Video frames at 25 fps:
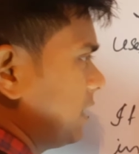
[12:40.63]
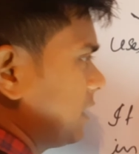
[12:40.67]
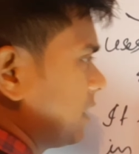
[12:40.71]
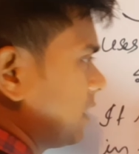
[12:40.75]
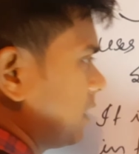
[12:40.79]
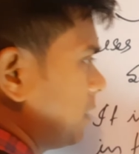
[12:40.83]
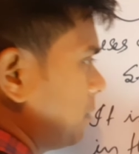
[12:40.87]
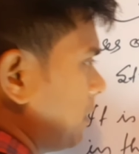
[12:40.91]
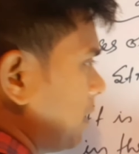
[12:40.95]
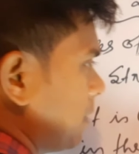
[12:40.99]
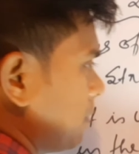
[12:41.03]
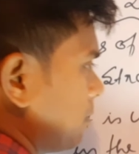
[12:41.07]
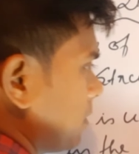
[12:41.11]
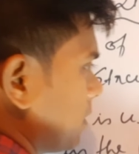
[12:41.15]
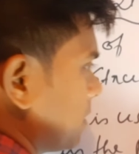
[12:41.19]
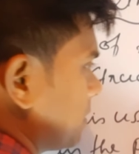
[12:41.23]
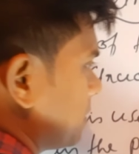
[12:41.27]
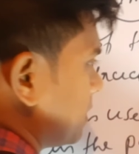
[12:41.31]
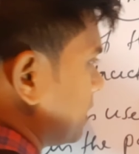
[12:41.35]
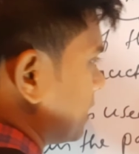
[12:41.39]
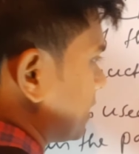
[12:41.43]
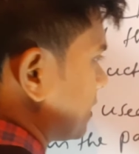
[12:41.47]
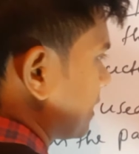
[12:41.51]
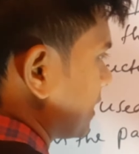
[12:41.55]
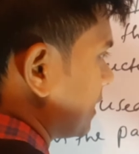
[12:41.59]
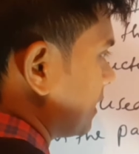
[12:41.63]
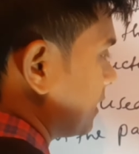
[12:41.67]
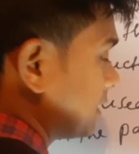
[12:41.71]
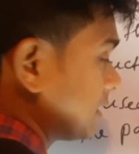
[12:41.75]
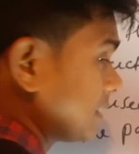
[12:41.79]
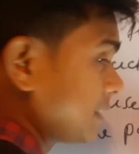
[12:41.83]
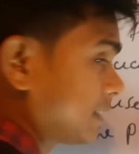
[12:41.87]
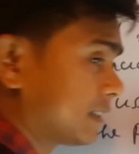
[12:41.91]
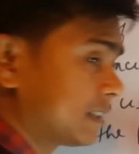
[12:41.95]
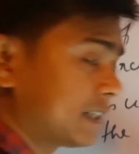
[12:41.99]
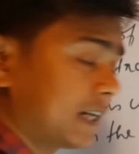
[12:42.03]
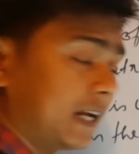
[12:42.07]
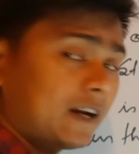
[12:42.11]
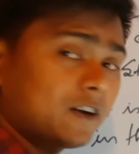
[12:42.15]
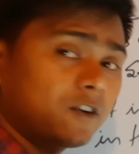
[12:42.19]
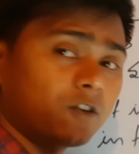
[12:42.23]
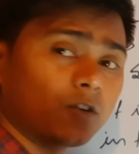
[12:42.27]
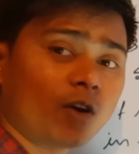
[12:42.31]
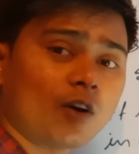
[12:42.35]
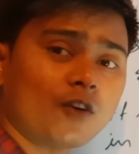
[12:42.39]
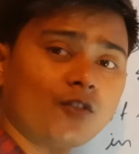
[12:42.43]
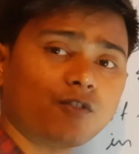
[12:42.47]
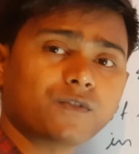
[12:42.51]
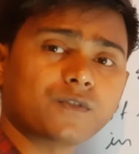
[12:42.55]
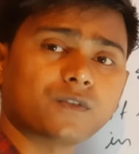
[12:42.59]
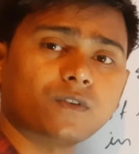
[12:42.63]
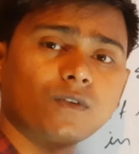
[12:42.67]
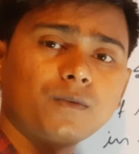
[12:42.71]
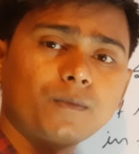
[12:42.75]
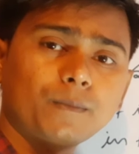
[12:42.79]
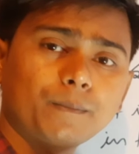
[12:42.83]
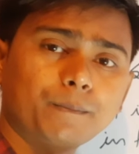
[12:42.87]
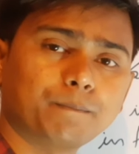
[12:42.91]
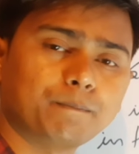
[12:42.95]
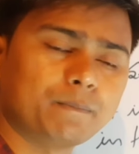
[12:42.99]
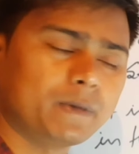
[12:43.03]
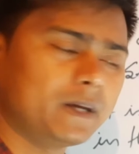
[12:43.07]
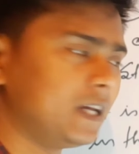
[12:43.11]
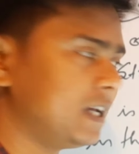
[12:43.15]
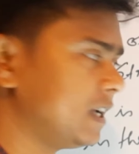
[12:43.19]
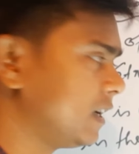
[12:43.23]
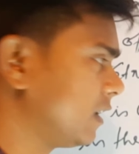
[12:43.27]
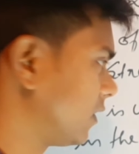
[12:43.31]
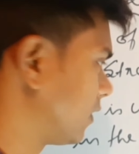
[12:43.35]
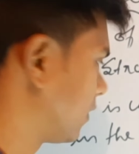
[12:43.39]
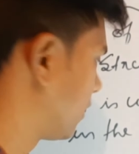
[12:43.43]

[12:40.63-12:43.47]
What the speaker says: Remember this, state of being,